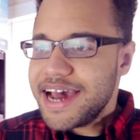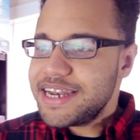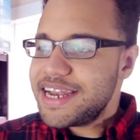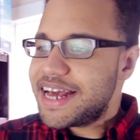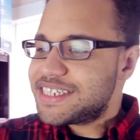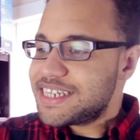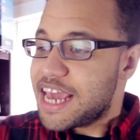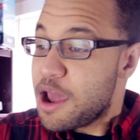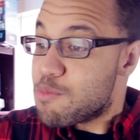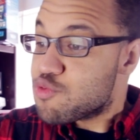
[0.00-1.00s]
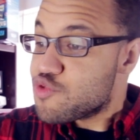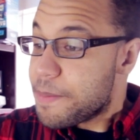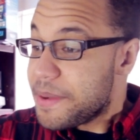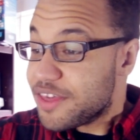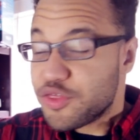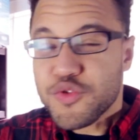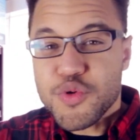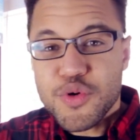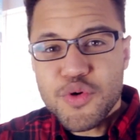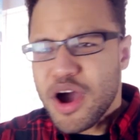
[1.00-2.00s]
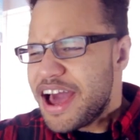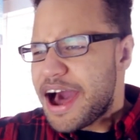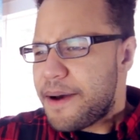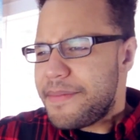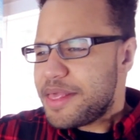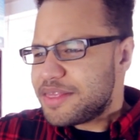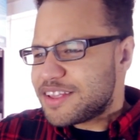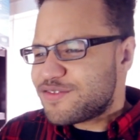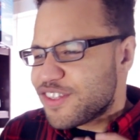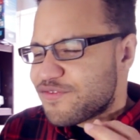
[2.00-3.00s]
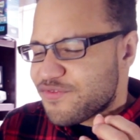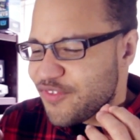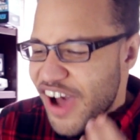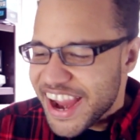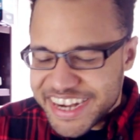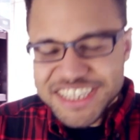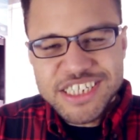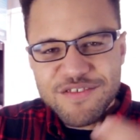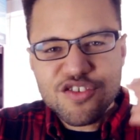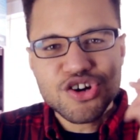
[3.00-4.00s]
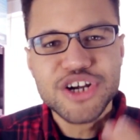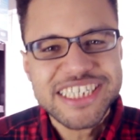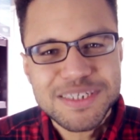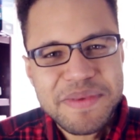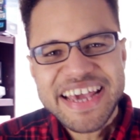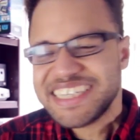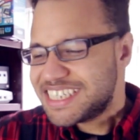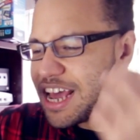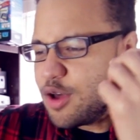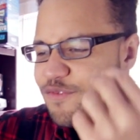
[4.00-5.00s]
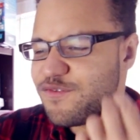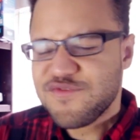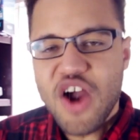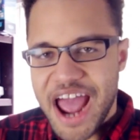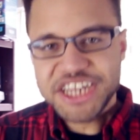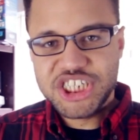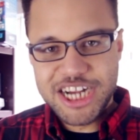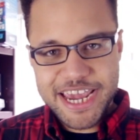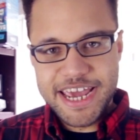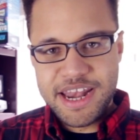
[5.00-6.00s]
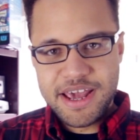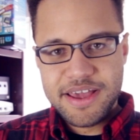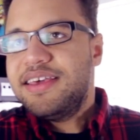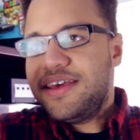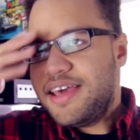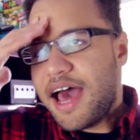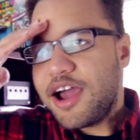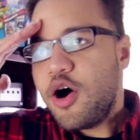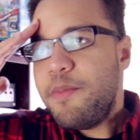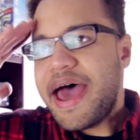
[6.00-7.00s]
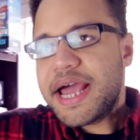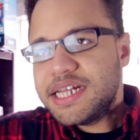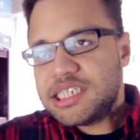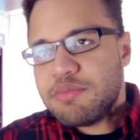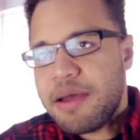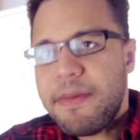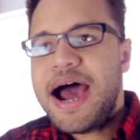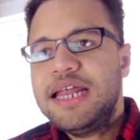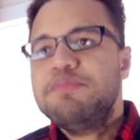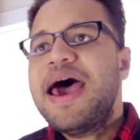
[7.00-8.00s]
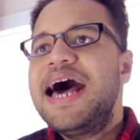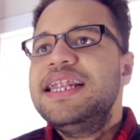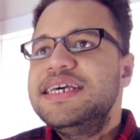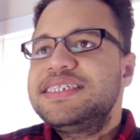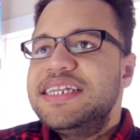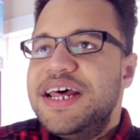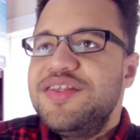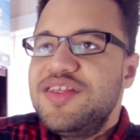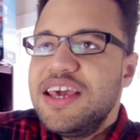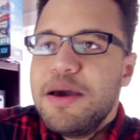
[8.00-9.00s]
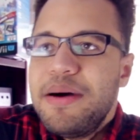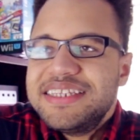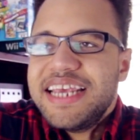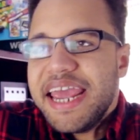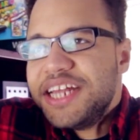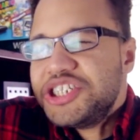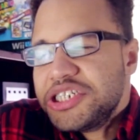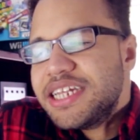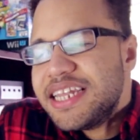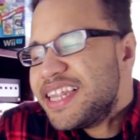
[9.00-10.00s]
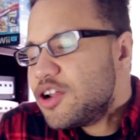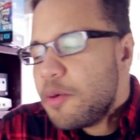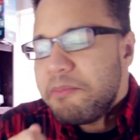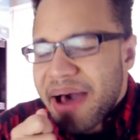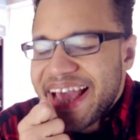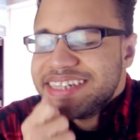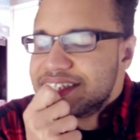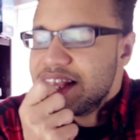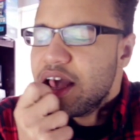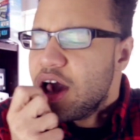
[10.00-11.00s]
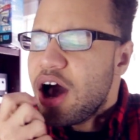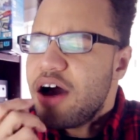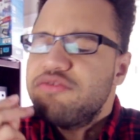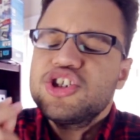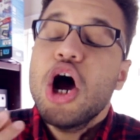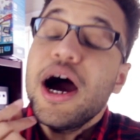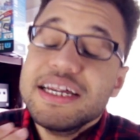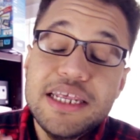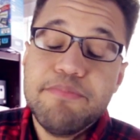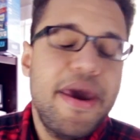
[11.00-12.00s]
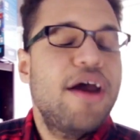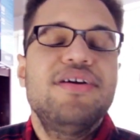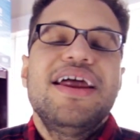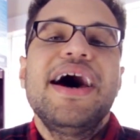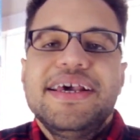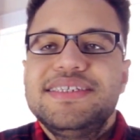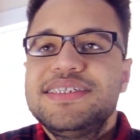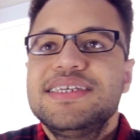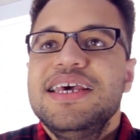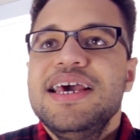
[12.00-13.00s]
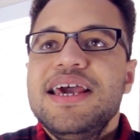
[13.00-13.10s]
and then I see him ripping through the finest of crispiest fried chicken. I go back into my mind palace and I think about taking just a little bite of chocolate paradise.